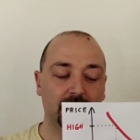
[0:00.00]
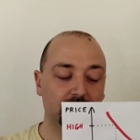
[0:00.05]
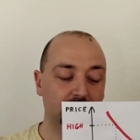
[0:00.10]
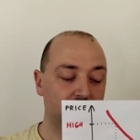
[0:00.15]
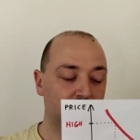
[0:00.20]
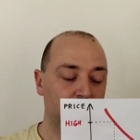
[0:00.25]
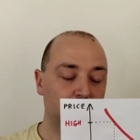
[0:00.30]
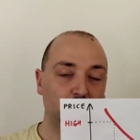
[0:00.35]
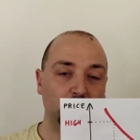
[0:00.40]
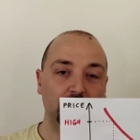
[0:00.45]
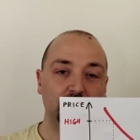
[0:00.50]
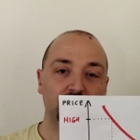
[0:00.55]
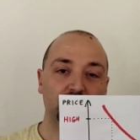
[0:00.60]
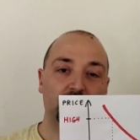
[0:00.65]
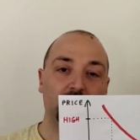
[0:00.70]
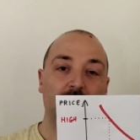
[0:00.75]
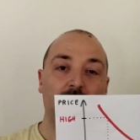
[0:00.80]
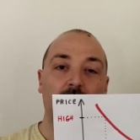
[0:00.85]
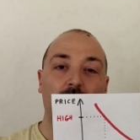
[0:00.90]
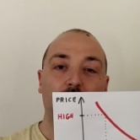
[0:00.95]
So normally you
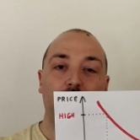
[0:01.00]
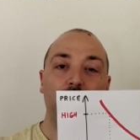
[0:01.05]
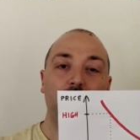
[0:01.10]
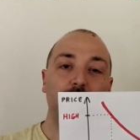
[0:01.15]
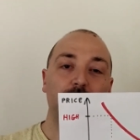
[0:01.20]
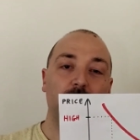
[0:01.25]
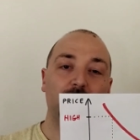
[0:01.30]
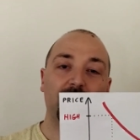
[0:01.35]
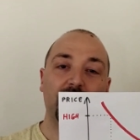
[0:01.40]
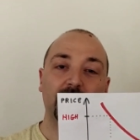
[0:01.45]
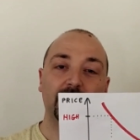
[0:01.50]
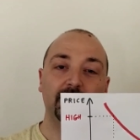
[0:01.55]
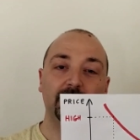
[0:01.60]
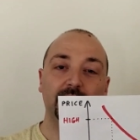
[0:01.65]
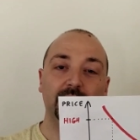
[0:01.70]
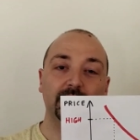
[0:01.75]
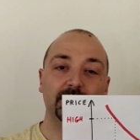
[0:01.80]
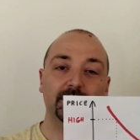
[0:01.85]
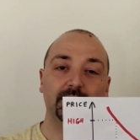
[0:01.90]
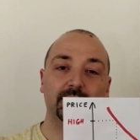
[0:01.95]
say, when we vary
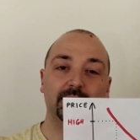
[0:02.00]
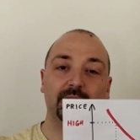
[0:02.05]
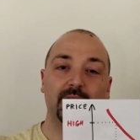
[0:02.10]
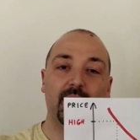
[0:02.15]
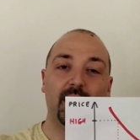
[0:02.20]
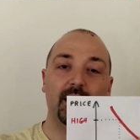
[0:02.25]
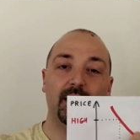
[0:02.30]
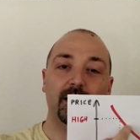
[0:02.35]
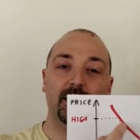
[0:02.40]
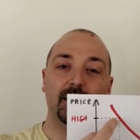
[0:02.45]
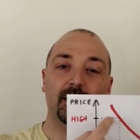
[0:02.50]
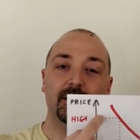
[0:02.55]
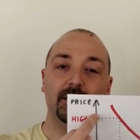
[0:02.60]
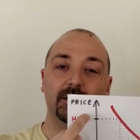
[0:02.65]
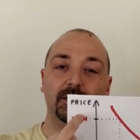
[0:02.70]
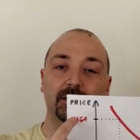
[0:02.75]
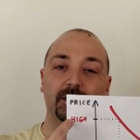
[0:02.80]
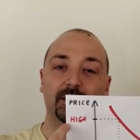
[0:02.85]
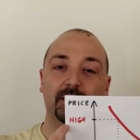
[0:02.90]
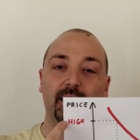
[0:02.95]
this,
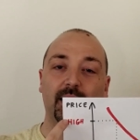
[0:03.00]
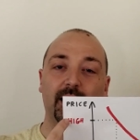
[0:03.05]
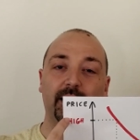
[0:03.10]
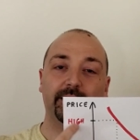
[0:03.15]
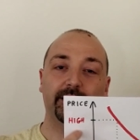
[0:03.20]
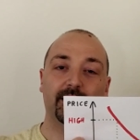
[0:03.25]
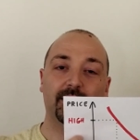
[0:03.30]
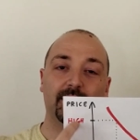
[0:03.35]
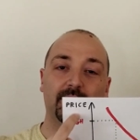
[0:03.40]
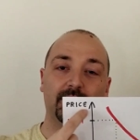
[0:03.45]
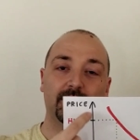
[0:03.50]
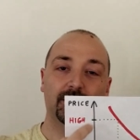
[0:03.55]
then the other